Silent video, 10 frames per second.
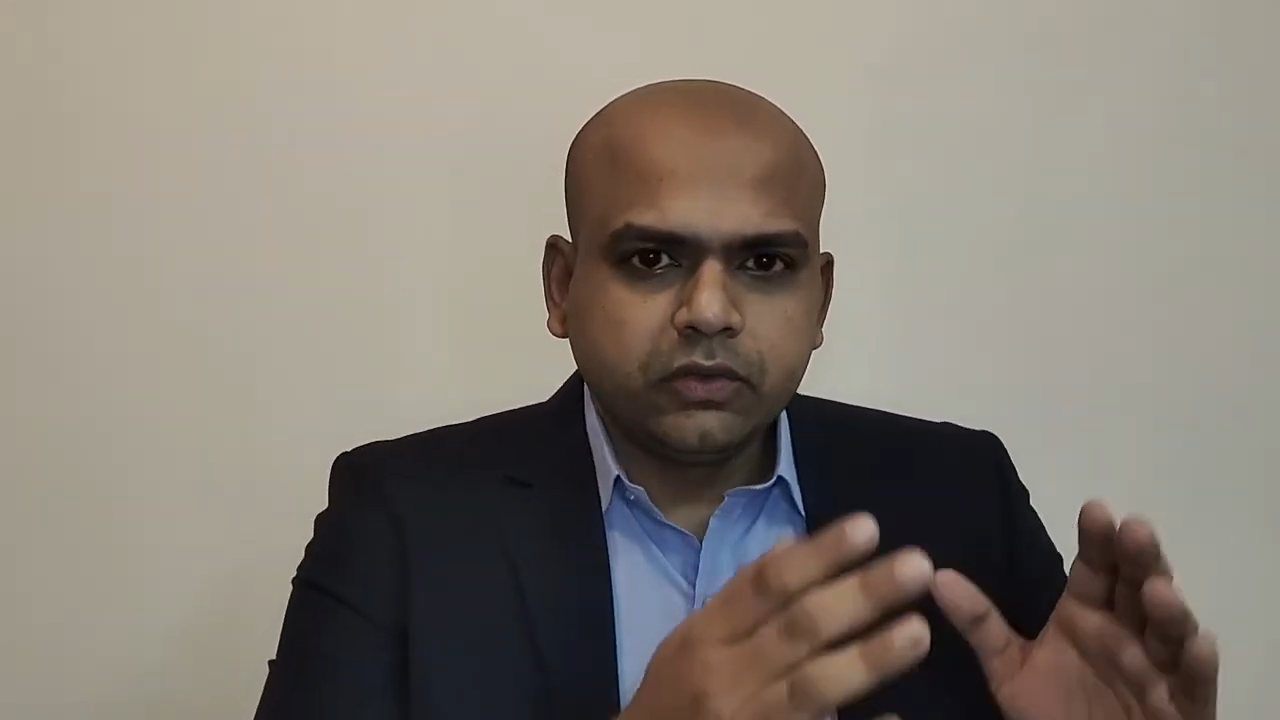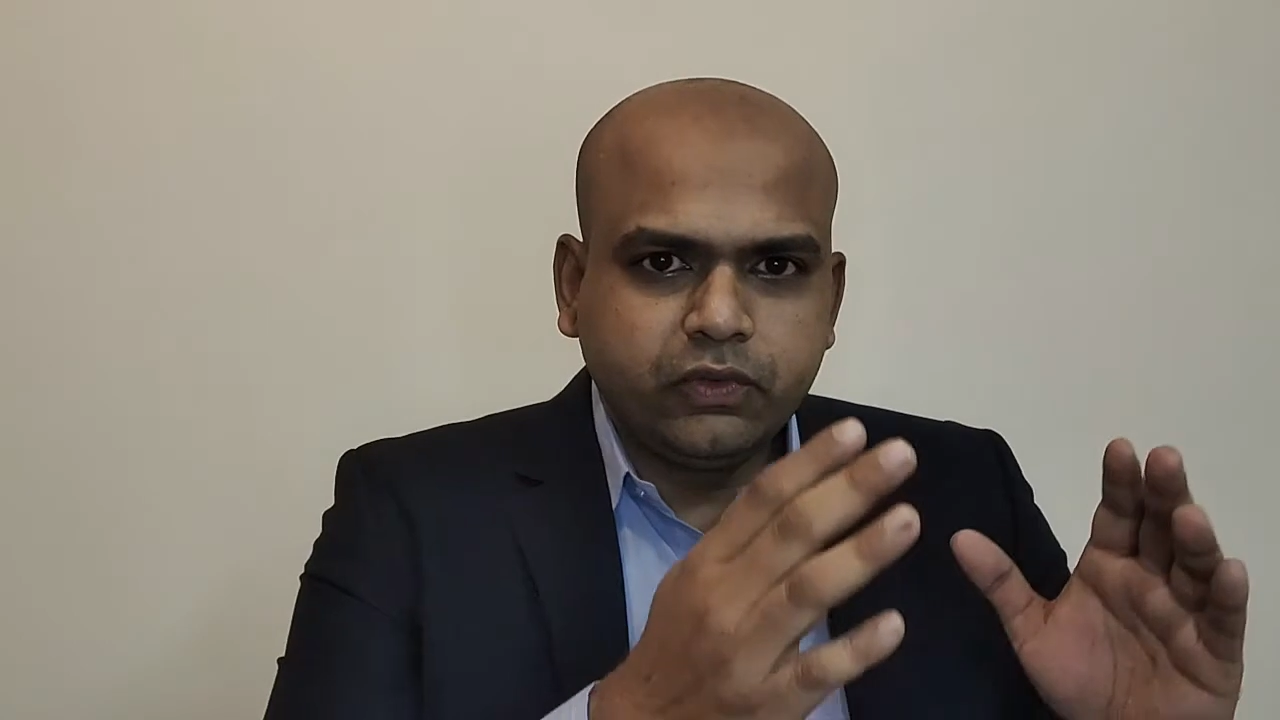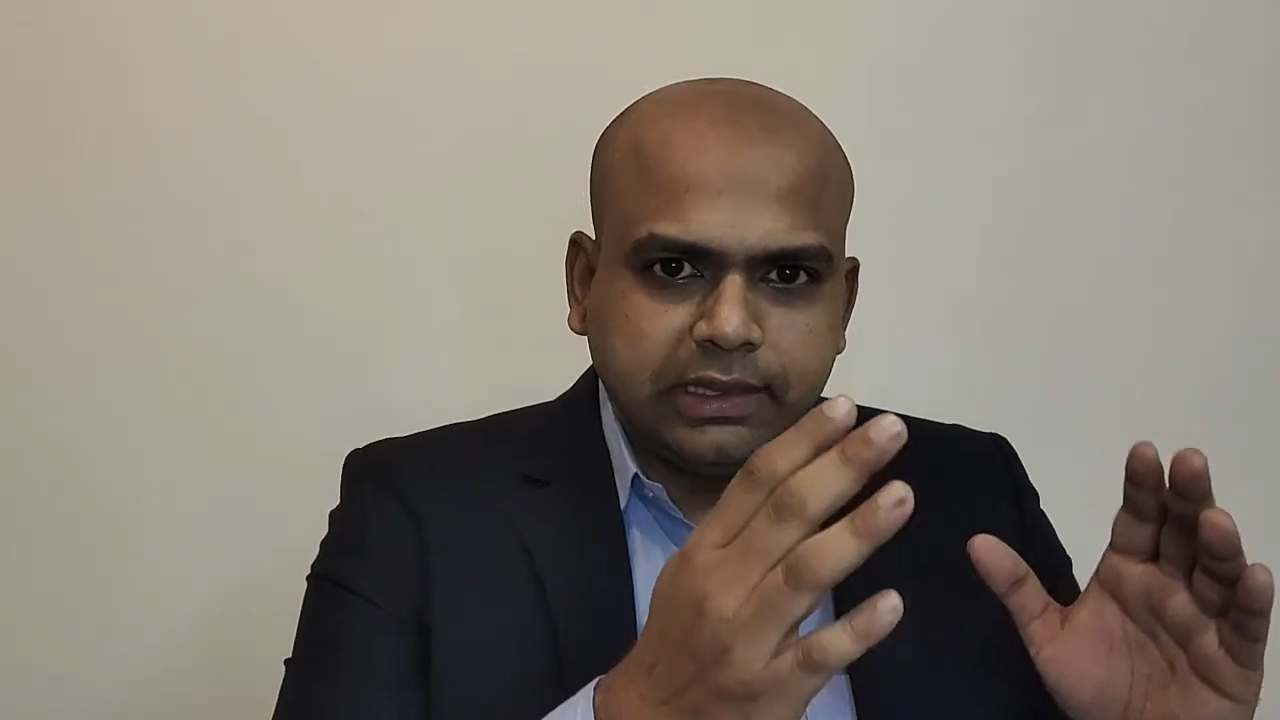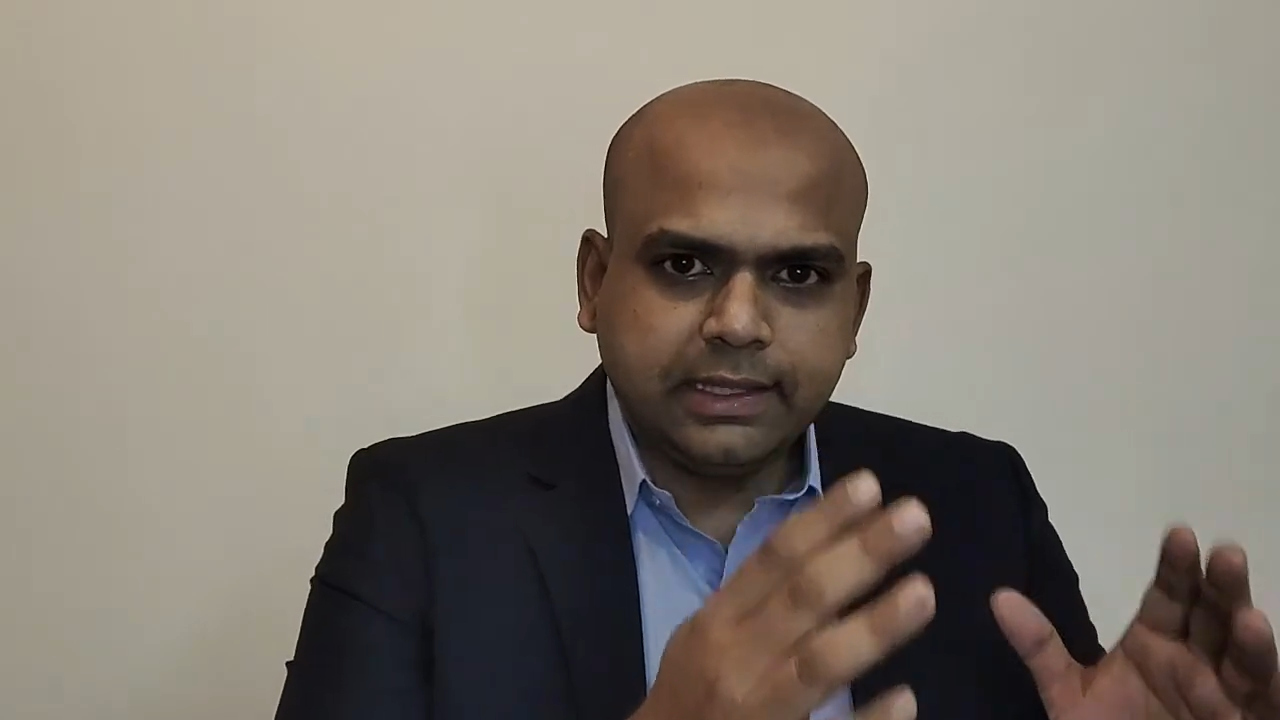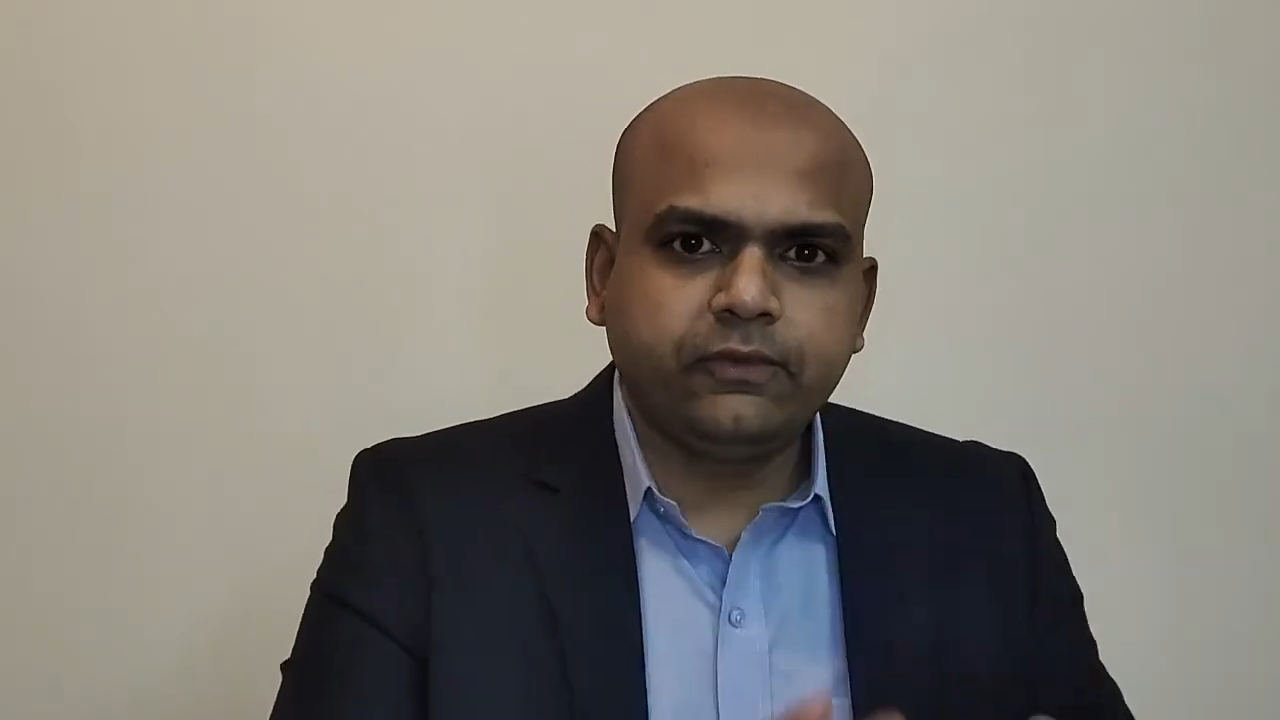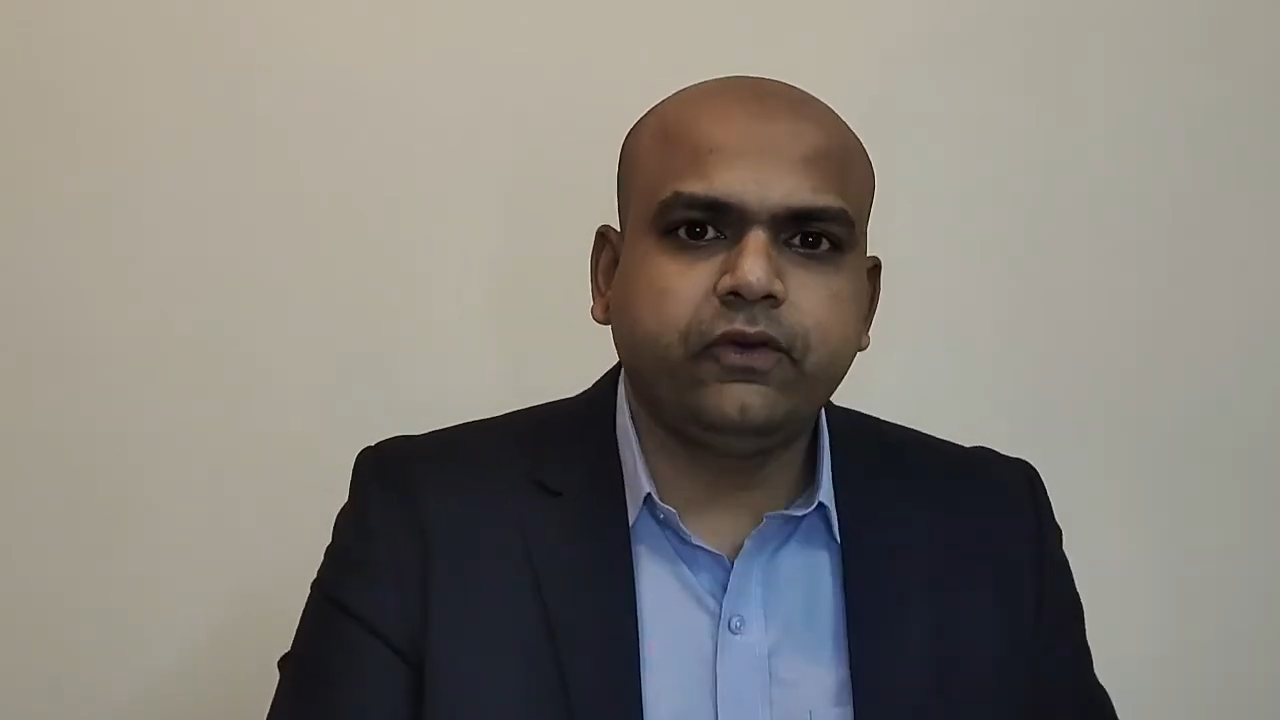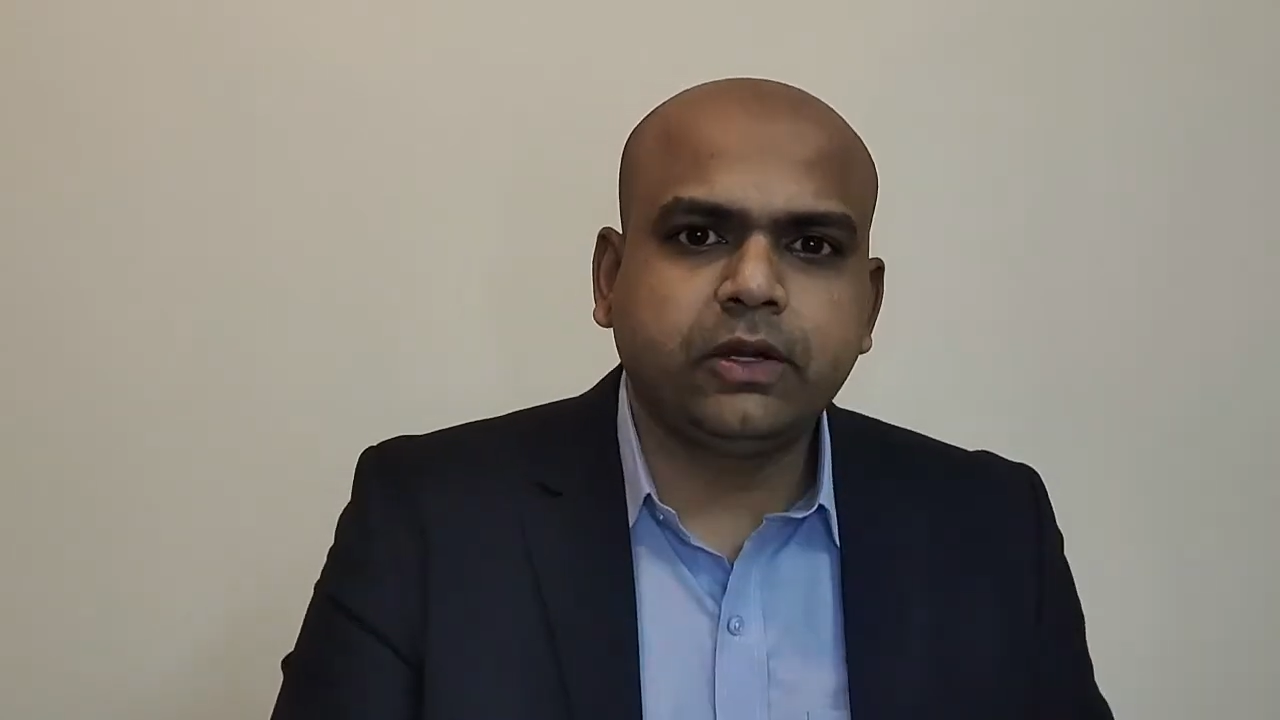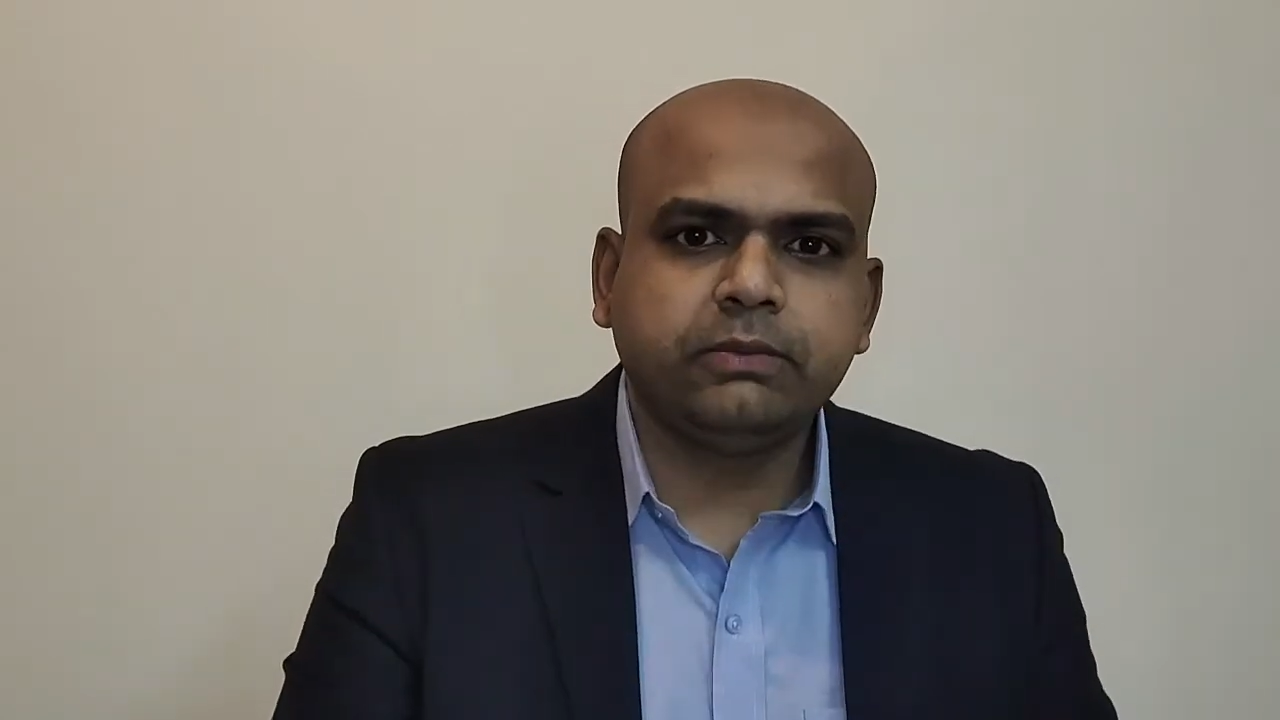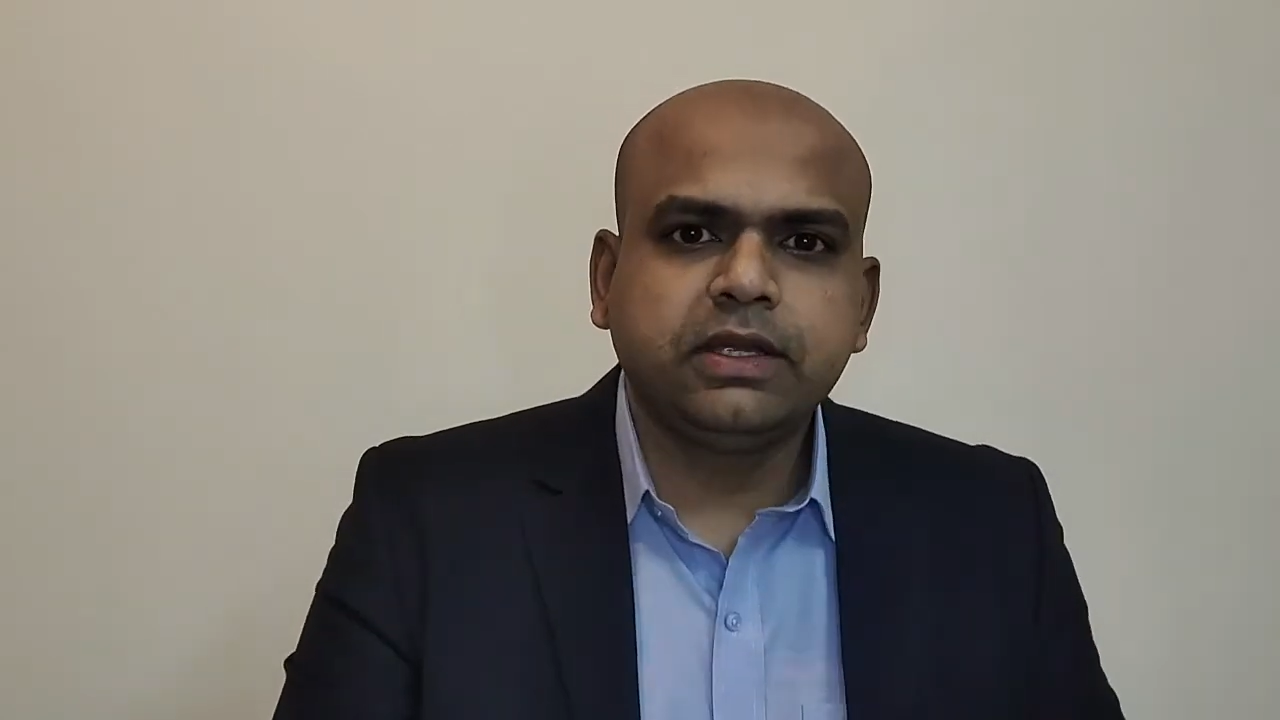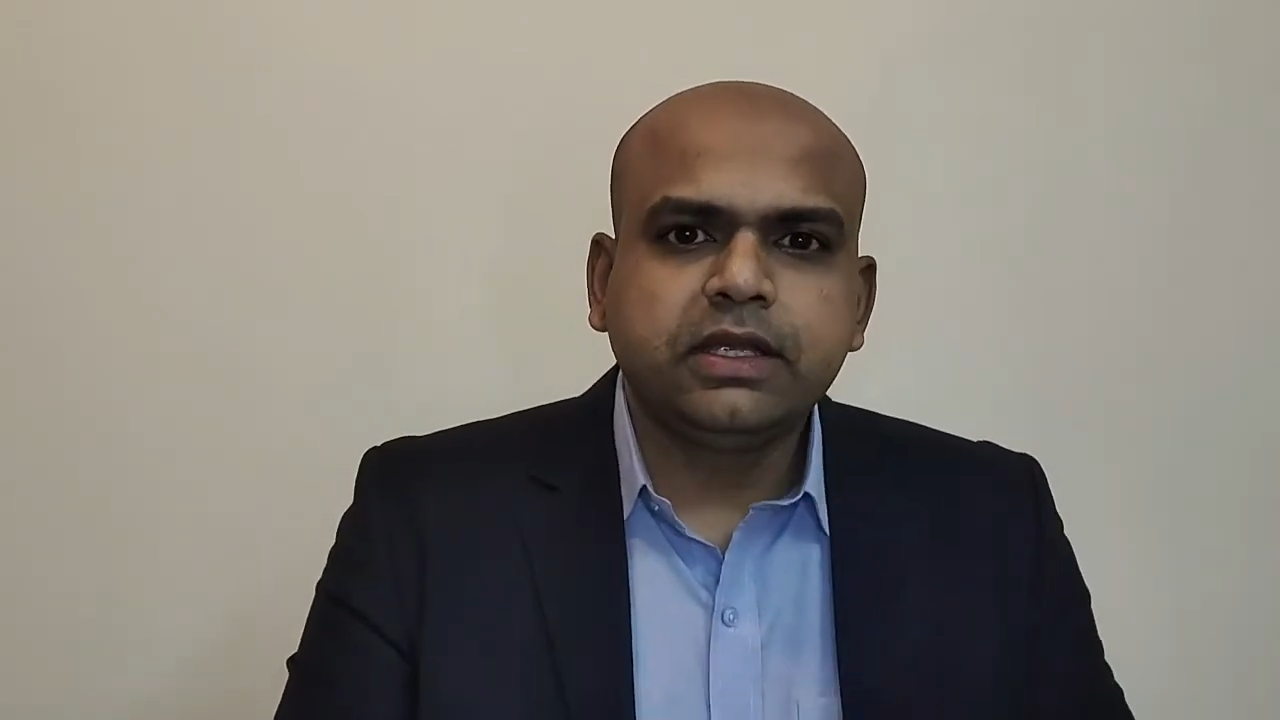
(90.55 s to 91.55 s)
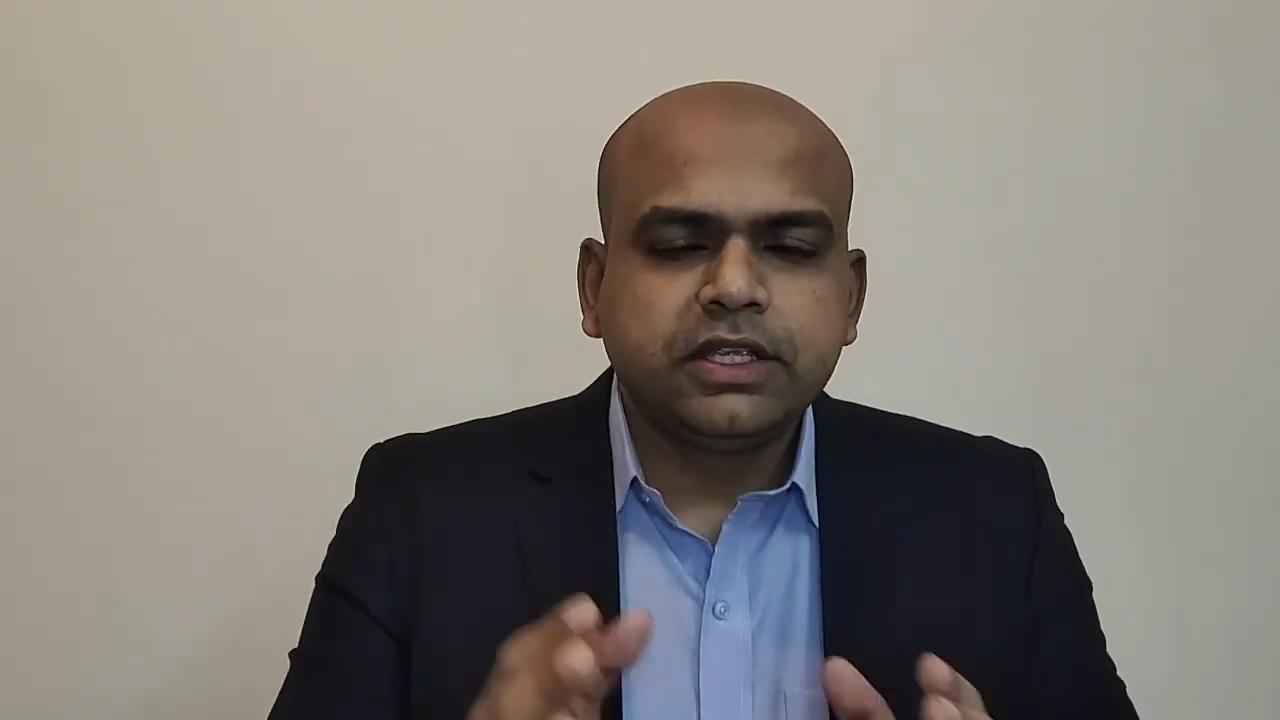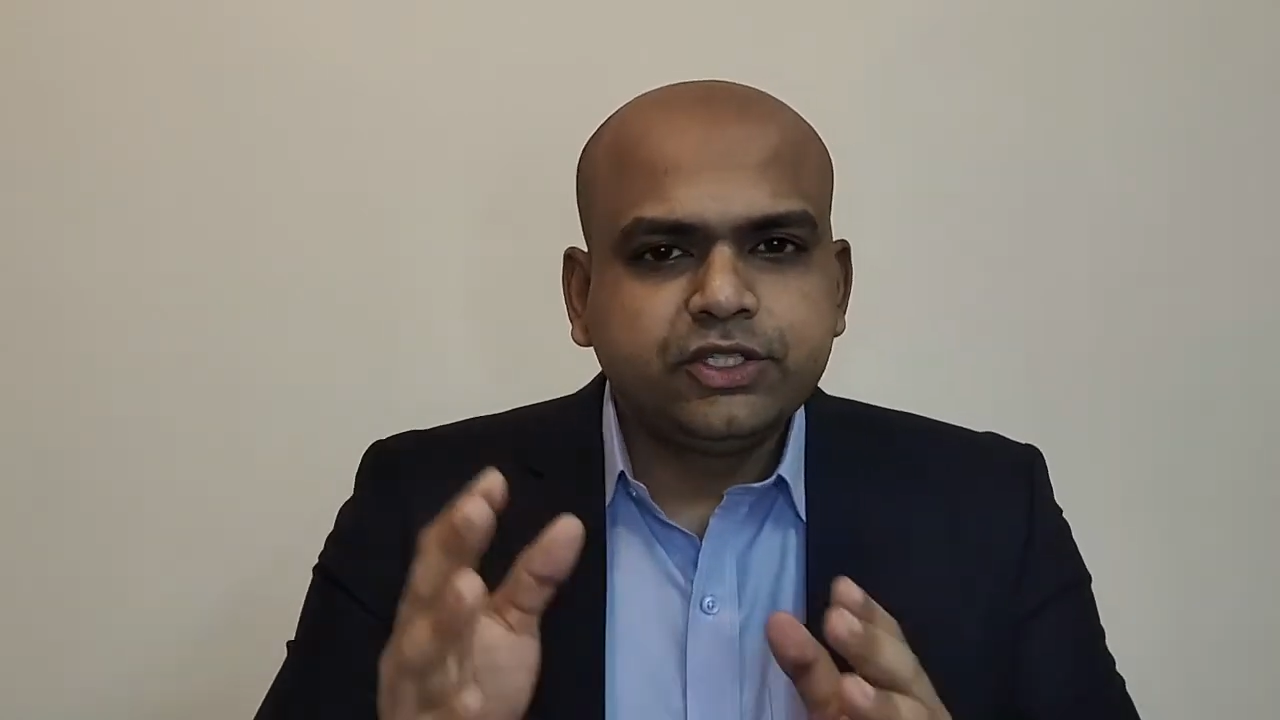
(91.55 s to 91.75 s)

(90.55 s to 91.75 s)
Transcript: fill the form,